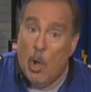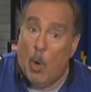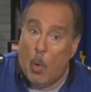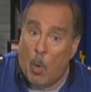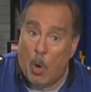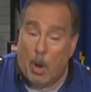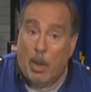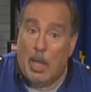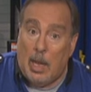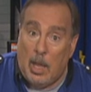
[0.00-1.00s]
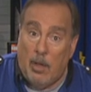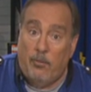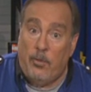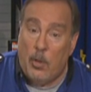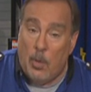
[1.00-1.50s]
or
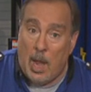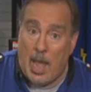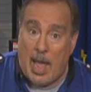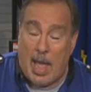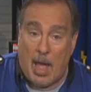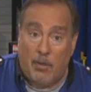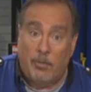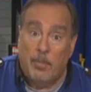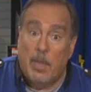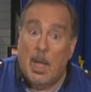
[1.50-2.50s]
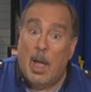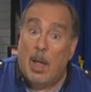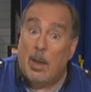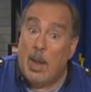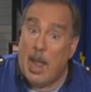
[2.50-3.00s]
if you have
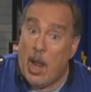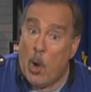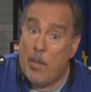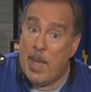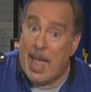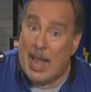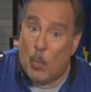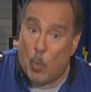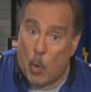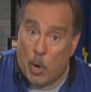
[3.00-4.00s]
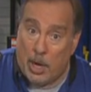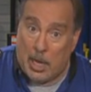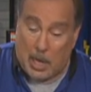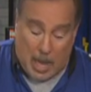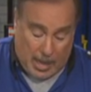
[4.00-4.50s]
an airbag
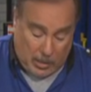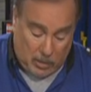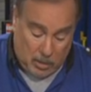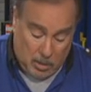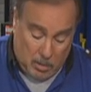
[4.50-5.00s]
warning light,